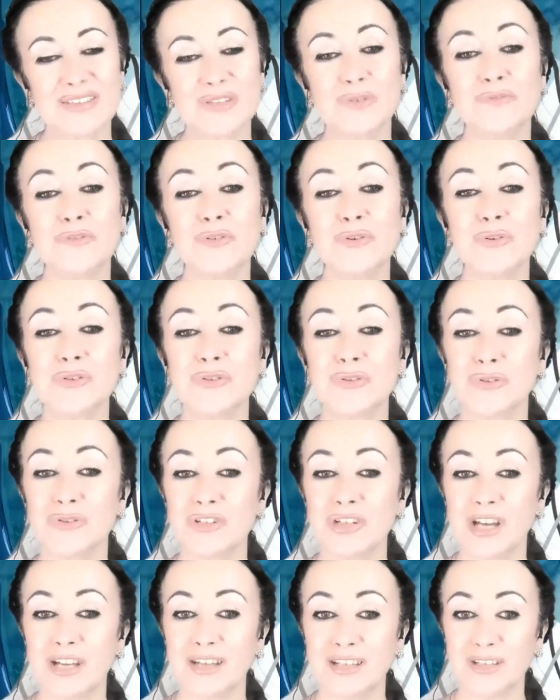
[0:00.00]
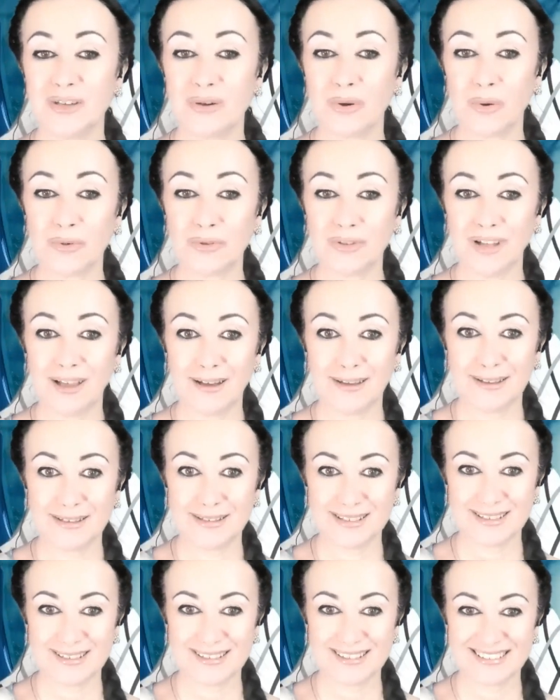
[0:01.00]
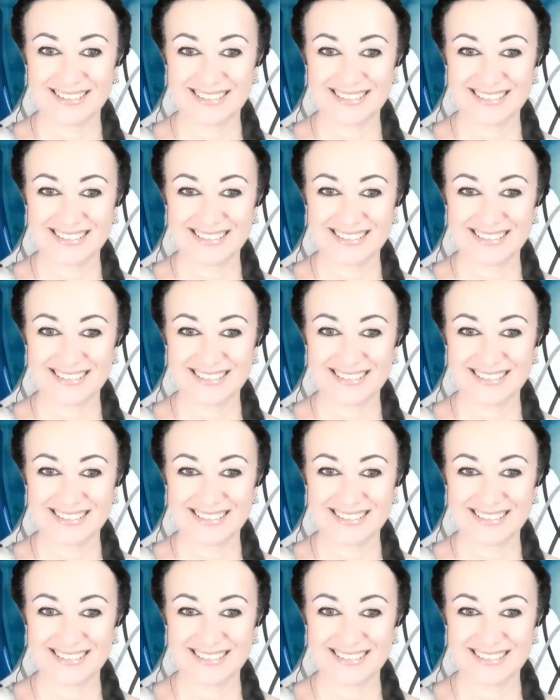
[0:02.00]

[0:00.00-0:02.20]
So focus on shining your own light.